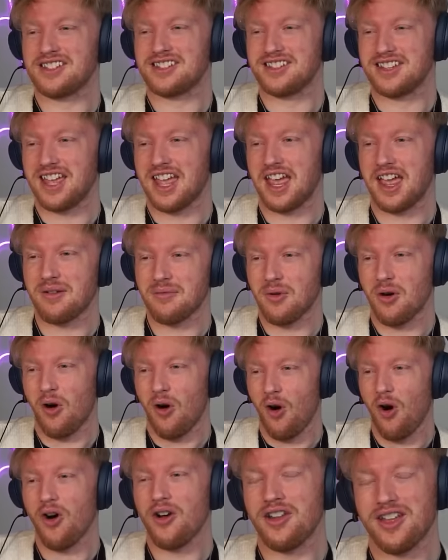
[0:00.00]
name
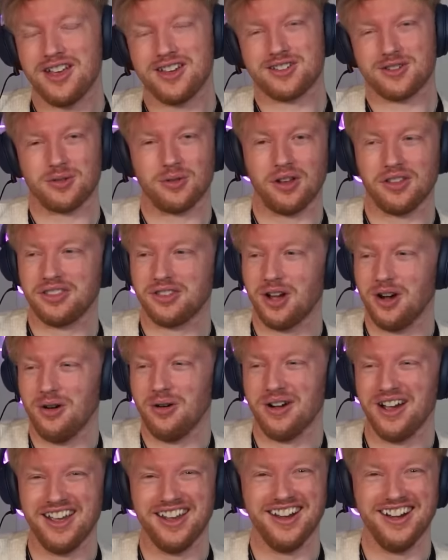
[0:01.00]
on his own
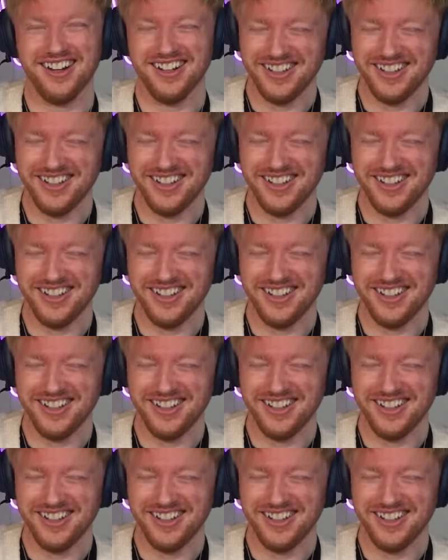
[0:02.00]
underwear?